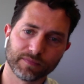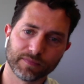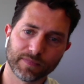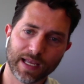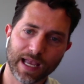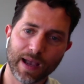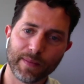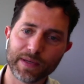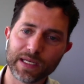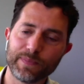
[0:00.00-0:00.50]

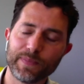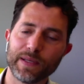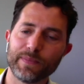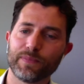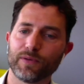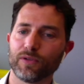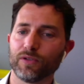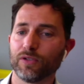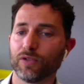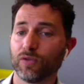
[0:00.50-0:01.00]
How many
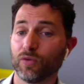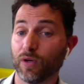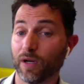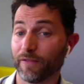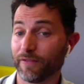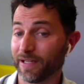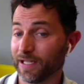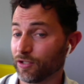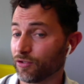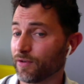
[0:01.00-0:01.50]
people who
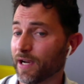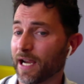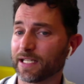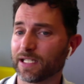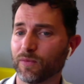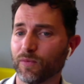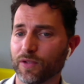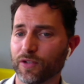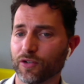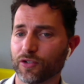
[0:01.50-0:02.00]
have
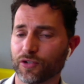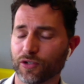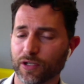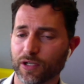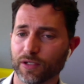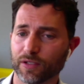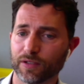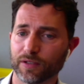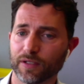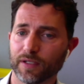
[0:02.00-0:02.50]
interacted with your
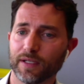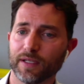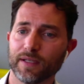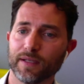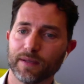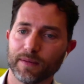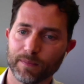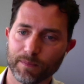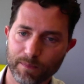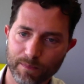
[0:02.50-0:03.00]
circular
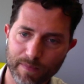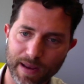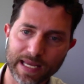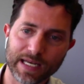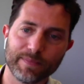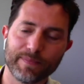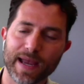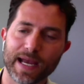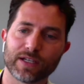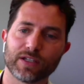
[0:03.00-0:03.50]
made
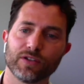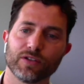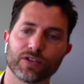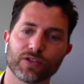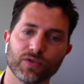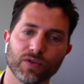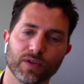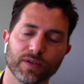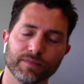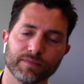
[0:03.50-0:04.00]
it back to your
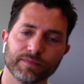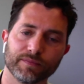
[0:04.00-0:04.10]
store?